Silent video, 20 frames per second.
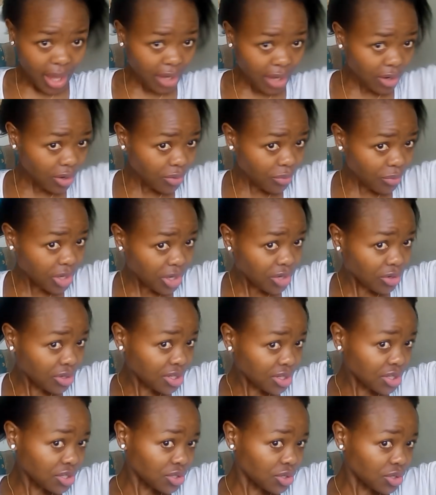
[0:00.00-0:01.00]
I got rained
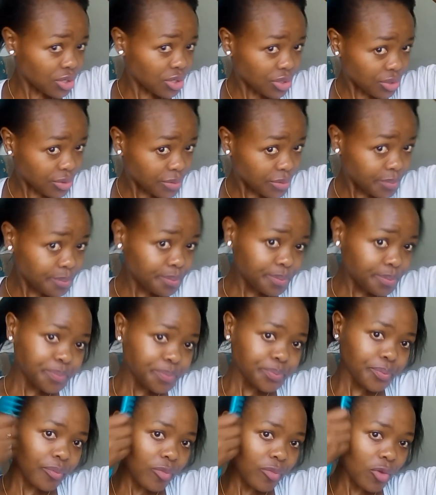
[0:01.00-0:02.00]
on kidogo
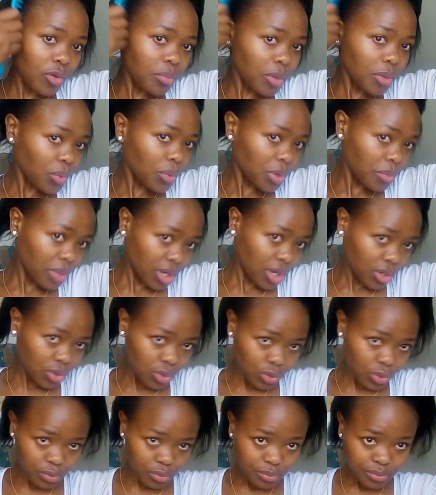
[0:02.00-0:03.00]
on my way back
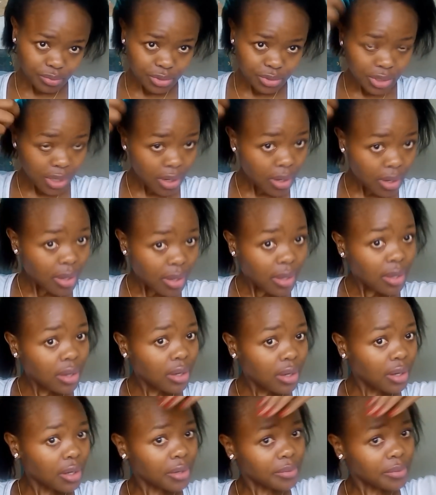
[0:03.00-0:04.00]
home,
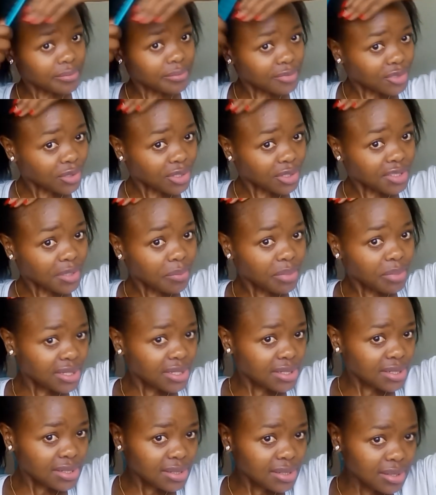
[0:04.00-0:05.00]
um, so it's a
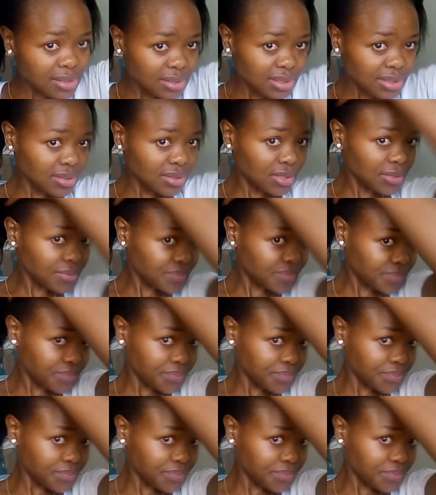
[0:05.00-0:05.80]
bit, you know,